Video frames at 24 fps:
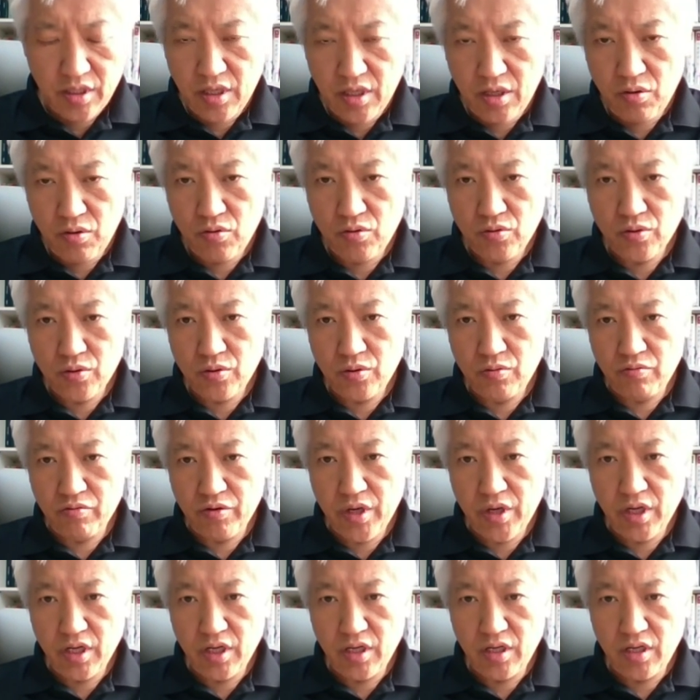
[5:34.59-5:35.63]
who
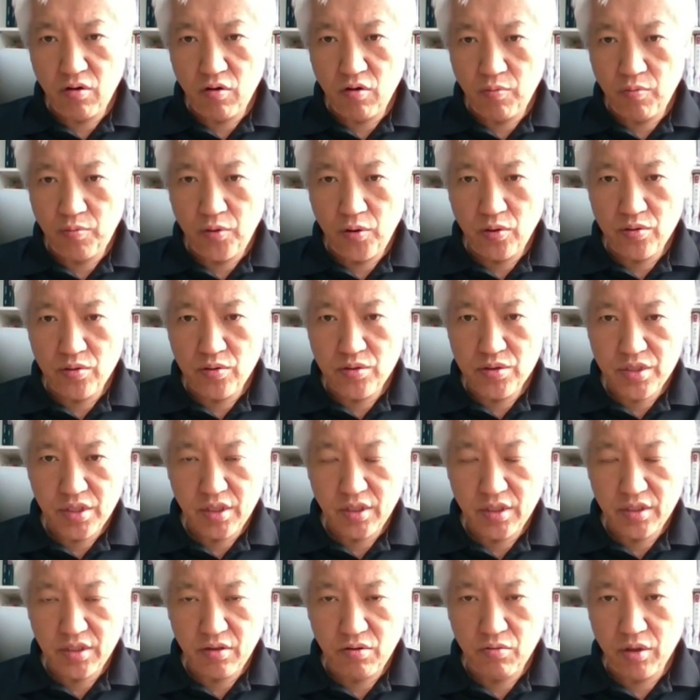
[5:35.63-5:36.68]
really opposed
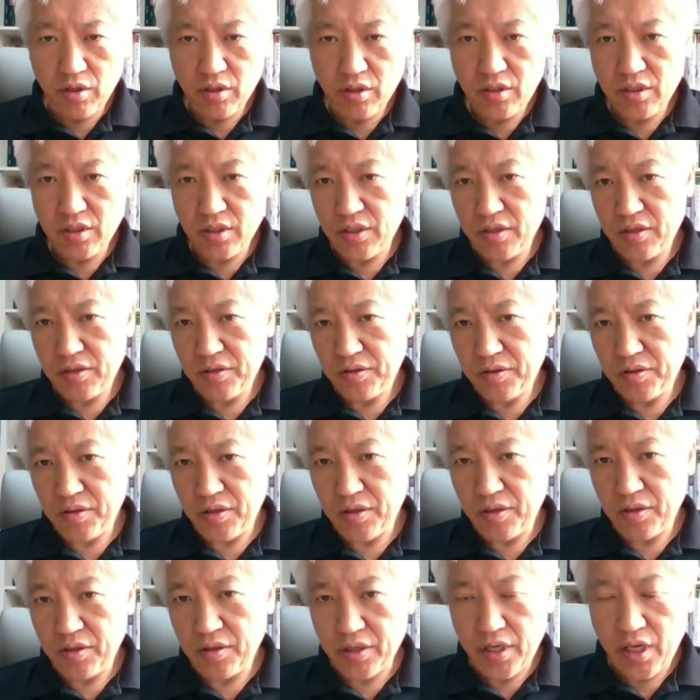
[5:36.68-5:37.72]
the worker, you
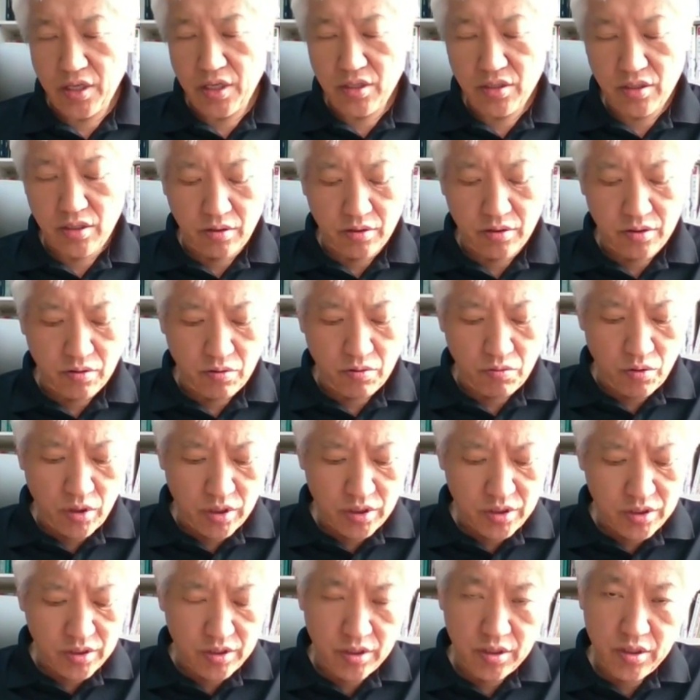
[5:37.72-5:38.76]
know, against the
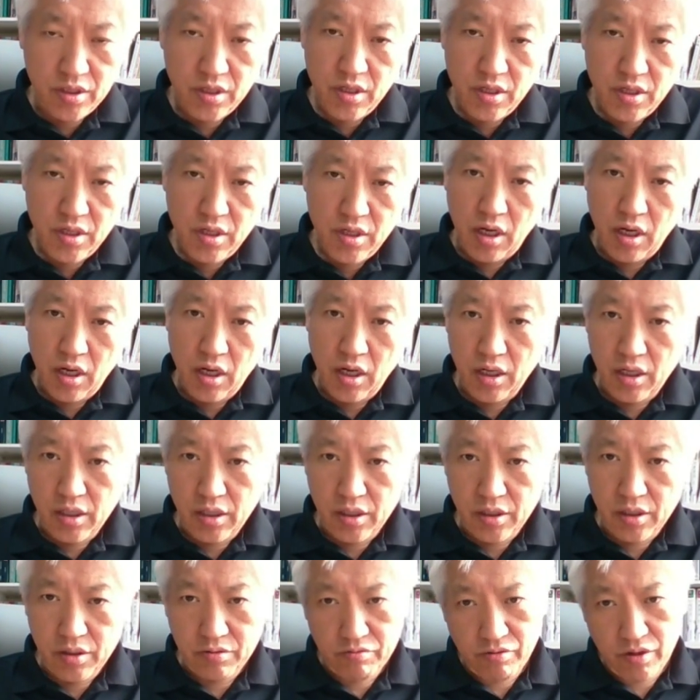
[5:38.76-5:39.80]
worker
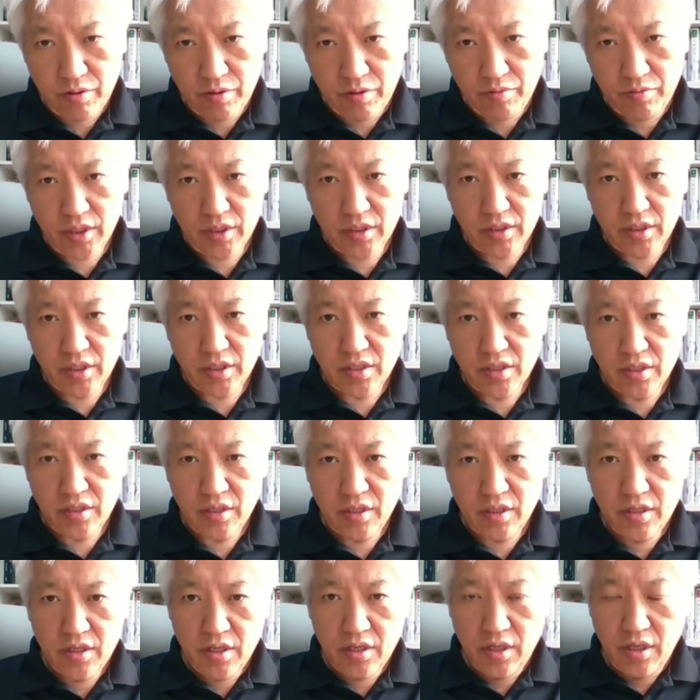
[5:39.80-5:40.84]
rebuild
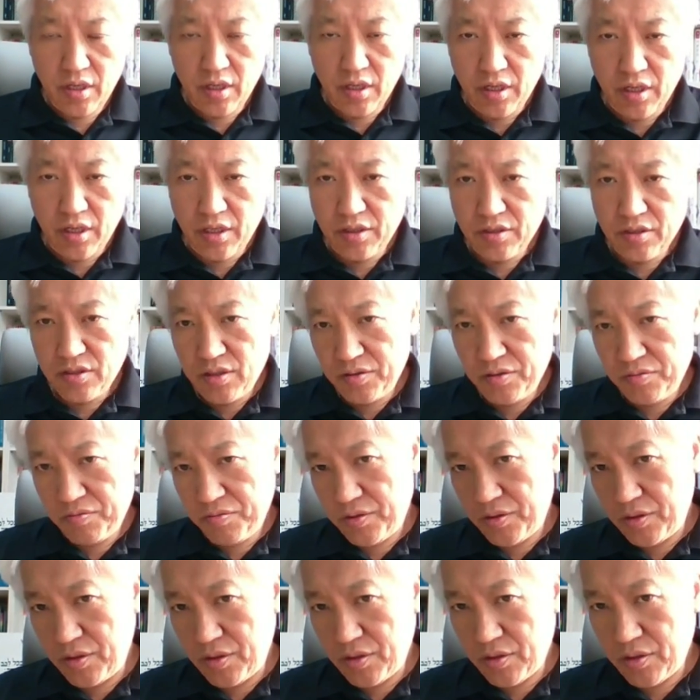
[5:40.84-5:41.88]
the,
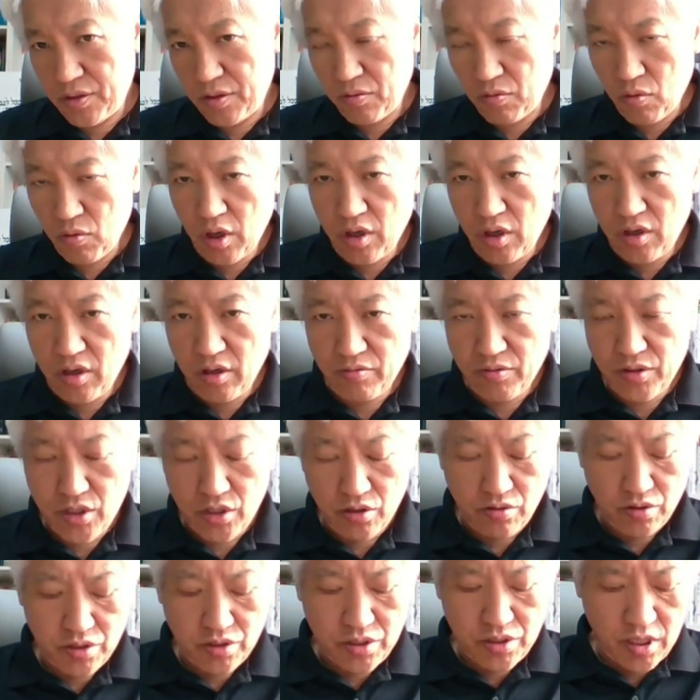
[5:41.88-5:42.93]
you know, wall of
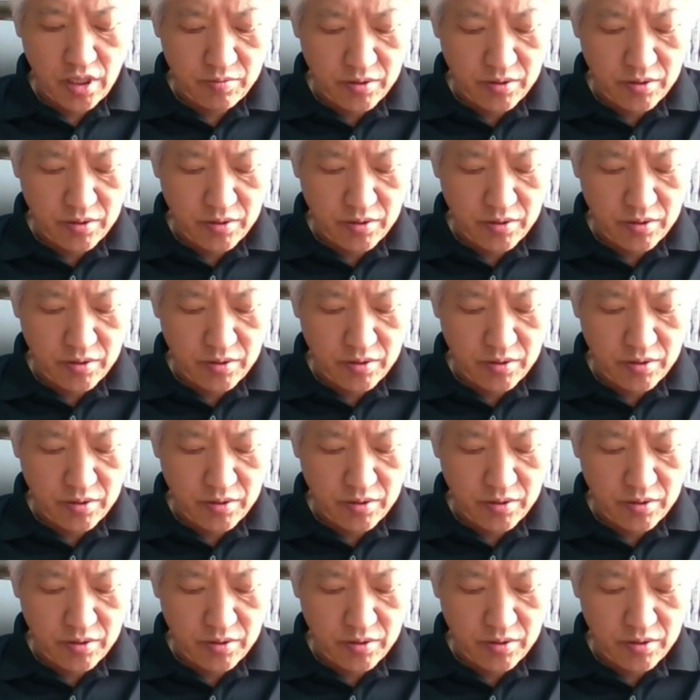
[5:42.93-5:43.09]
Jerusalem